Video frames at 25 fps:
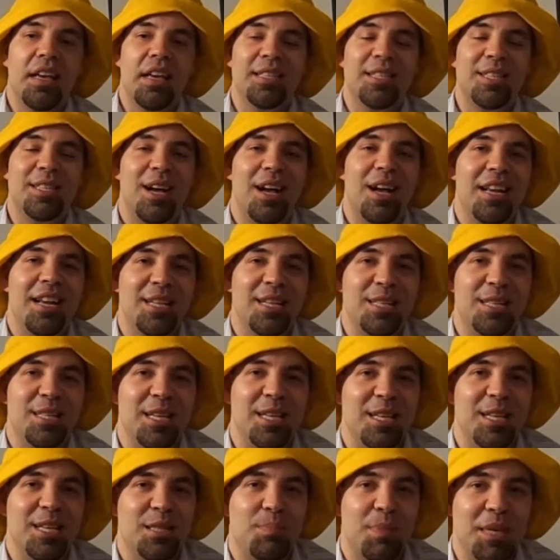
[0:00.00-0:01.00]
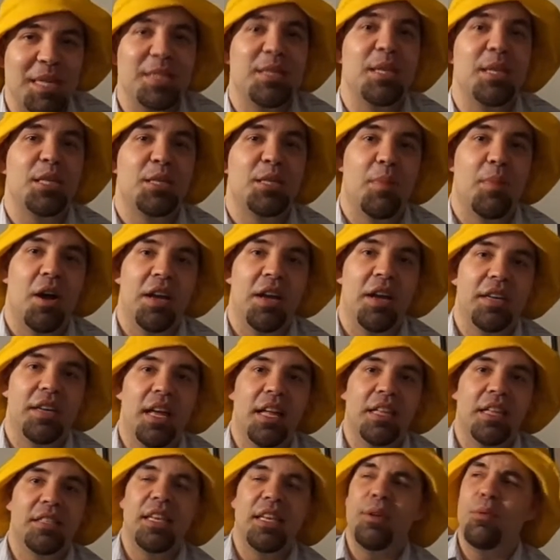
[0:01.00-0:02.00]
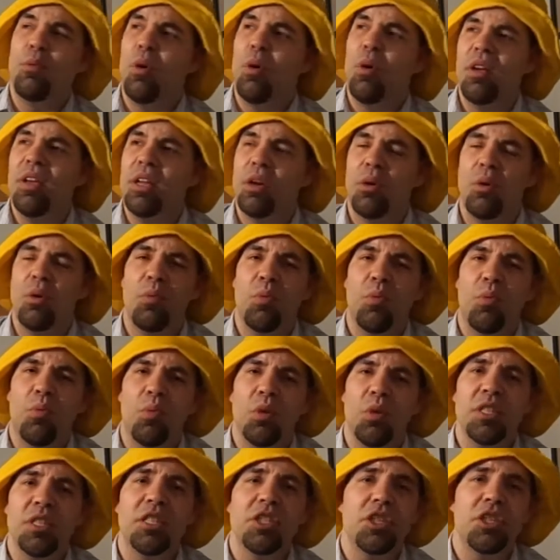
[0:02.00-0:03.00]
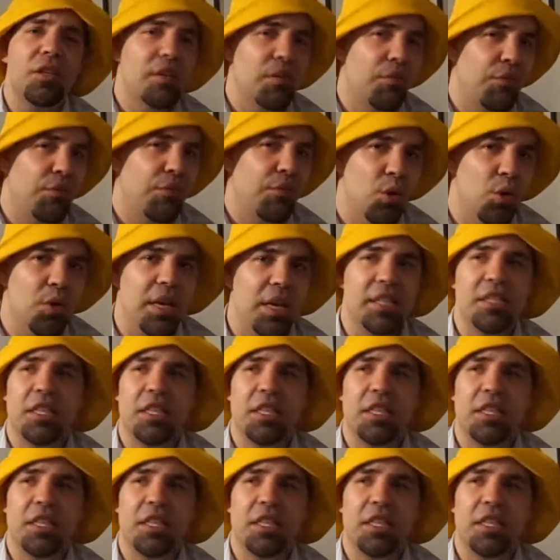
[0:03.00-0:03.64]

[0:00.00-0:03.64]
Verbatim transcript: inside his, his business mind and see, what, you know, was it just a fluke?